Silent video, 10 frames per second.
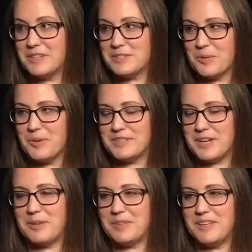So one
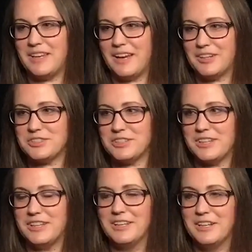time he
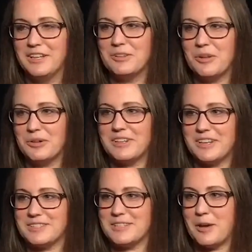actually loaded
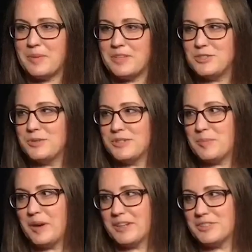us up into his
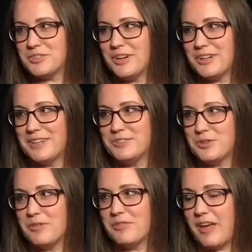bucket truck and
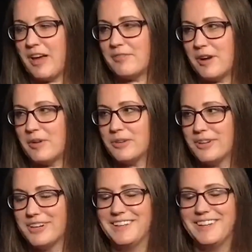drove the half
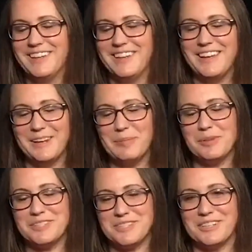hour in a
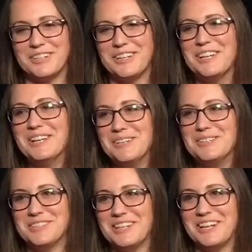blizzard
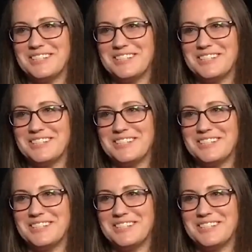to get us